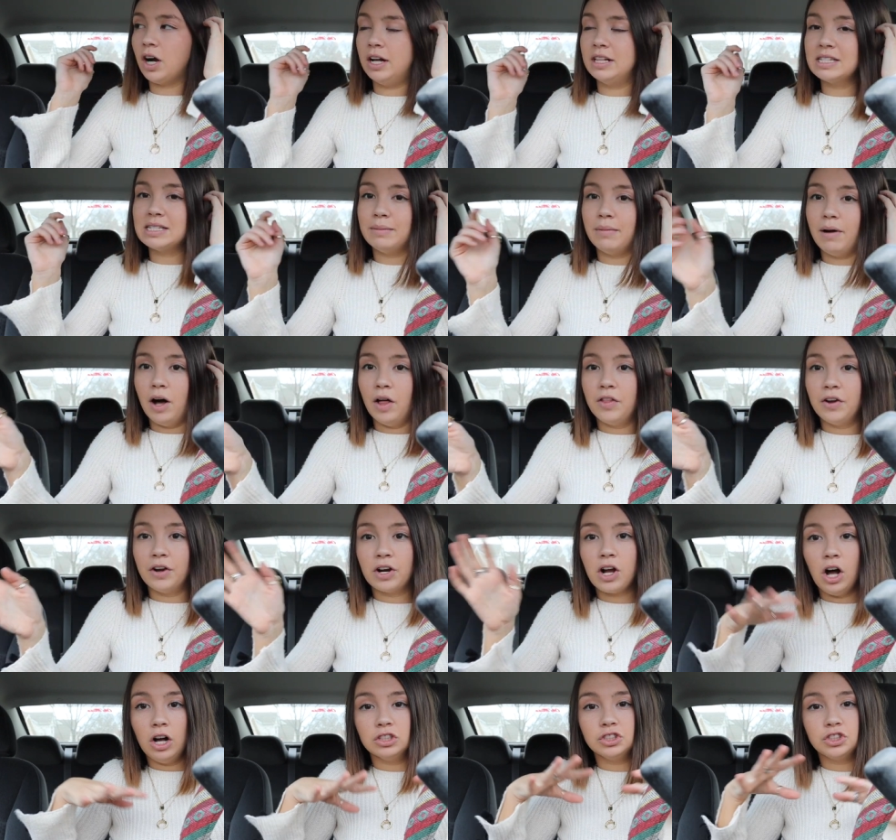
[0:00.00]
on some other
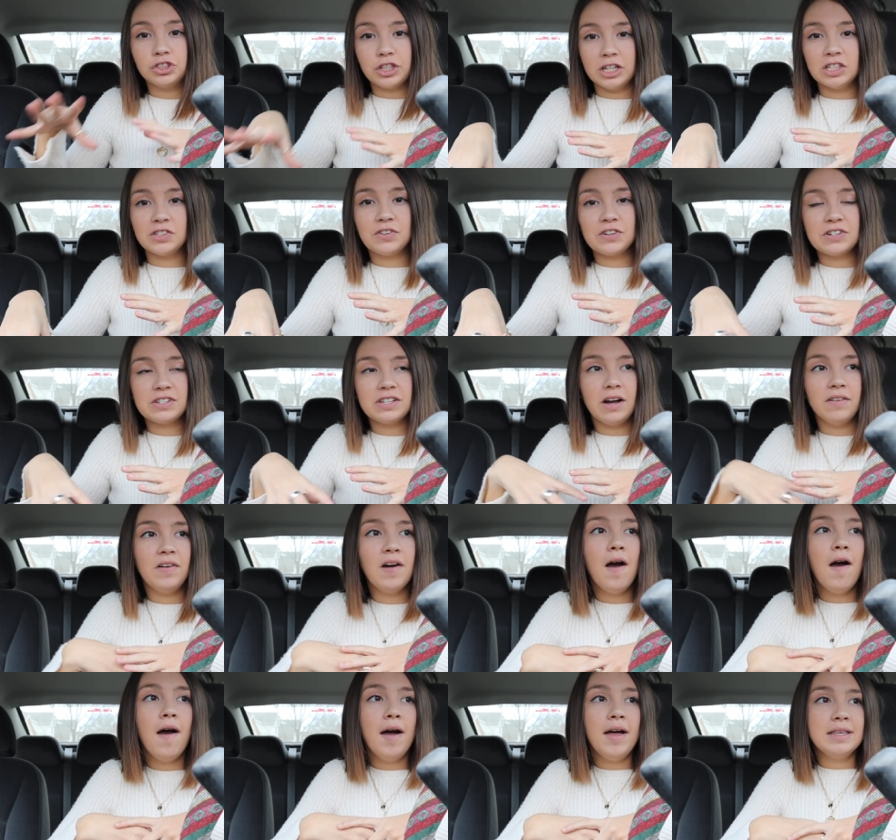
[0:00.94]
college transfer stuff
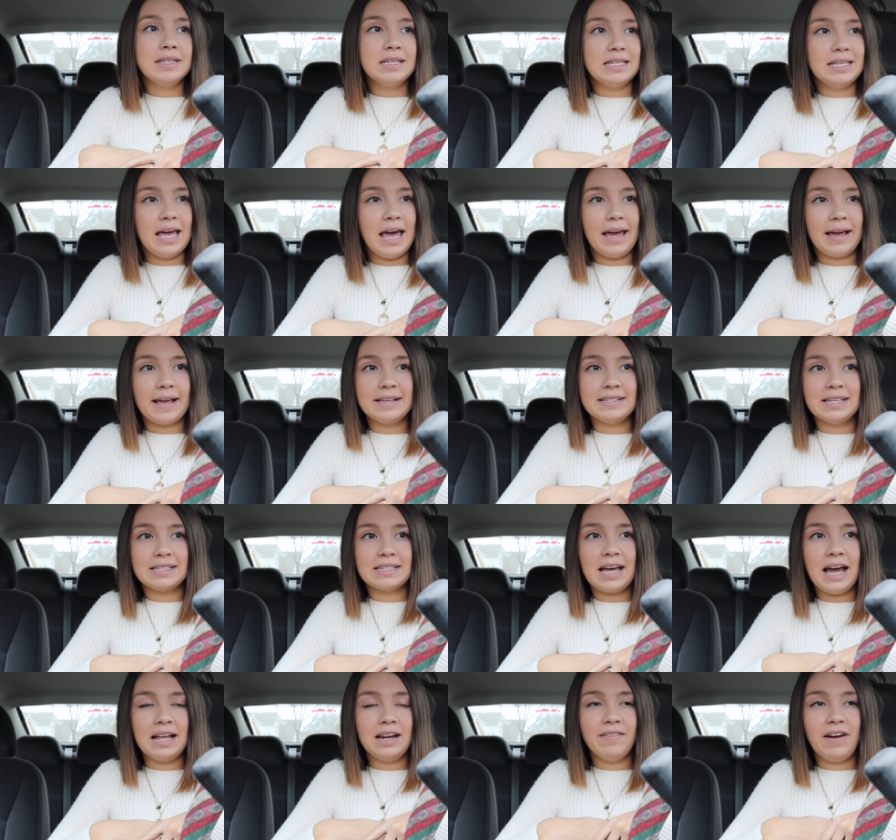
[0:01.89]
today because
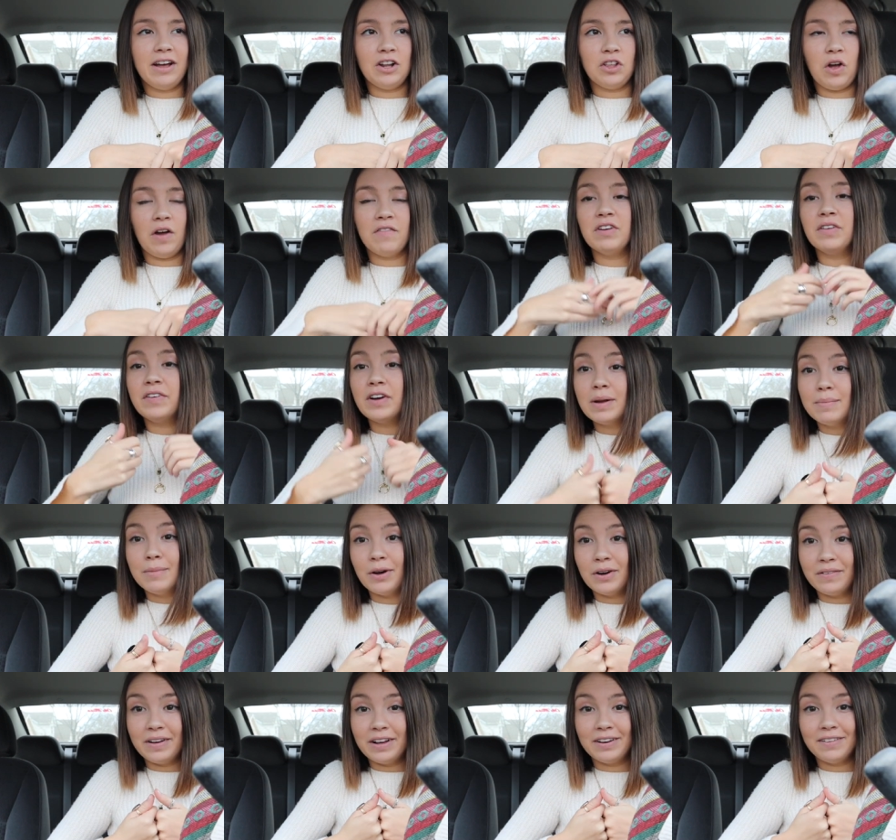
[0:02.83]
it's kind of, I don't know, I feel very
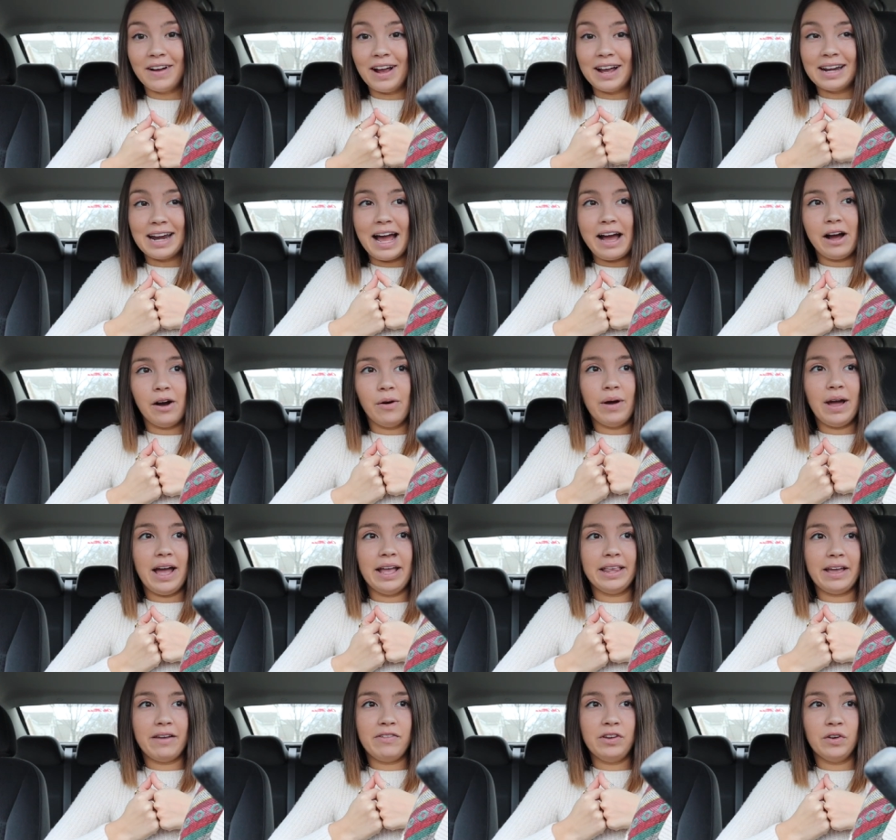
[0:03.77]
motivated right now
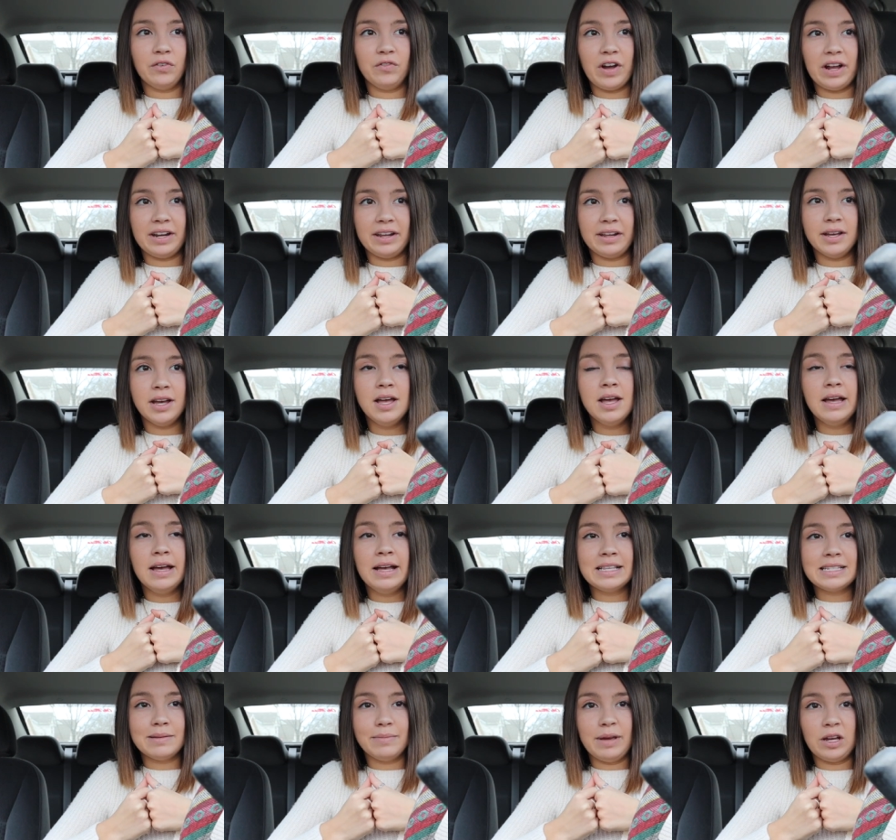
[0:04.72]
and I feel ready
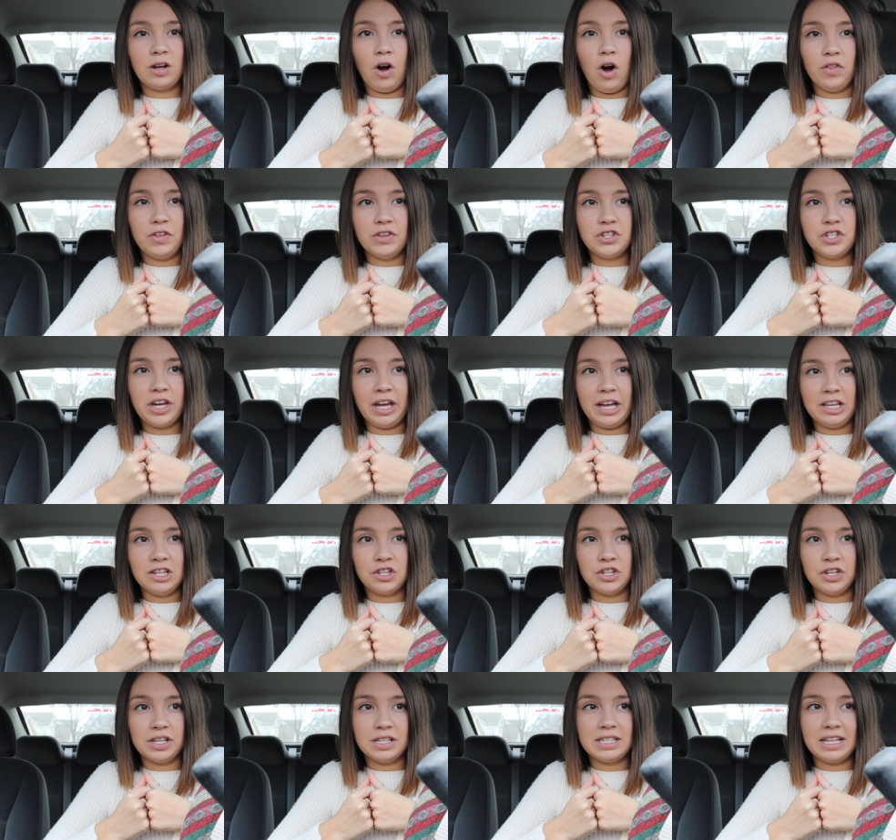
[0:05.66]
to make all the
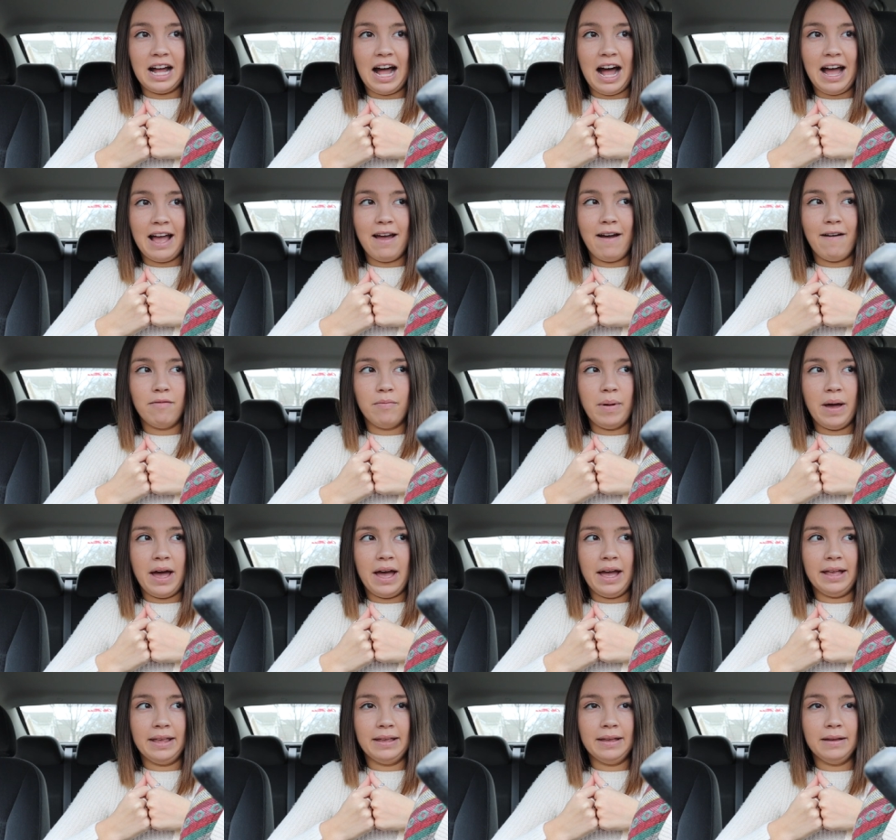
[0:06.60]
changes that I have
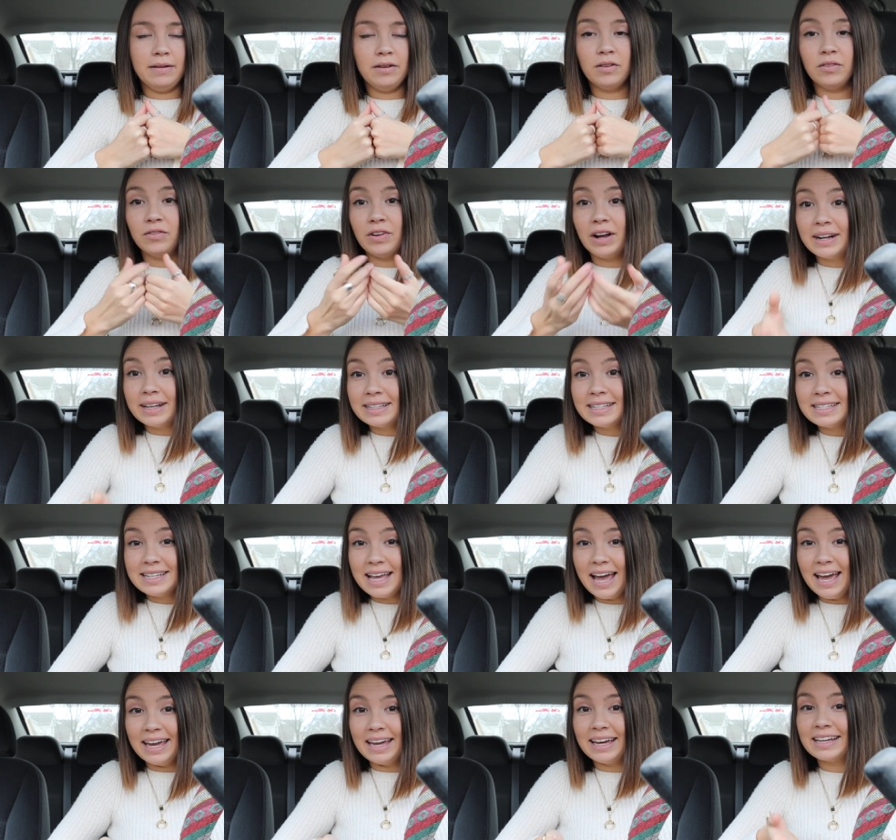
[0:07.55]
been ready to
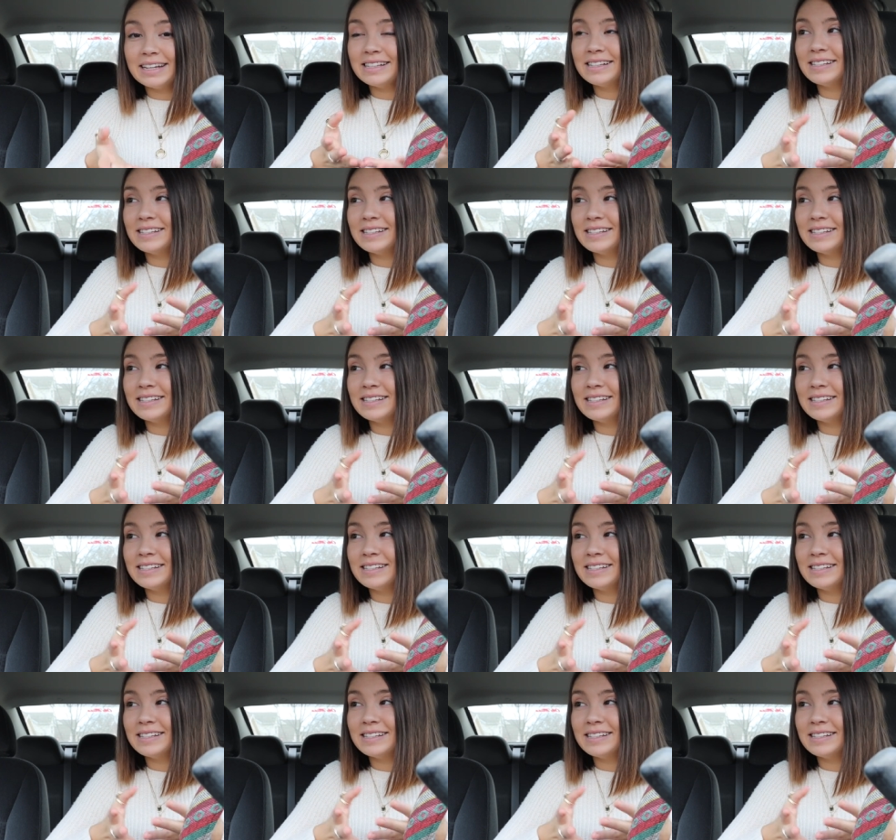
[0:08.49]
take.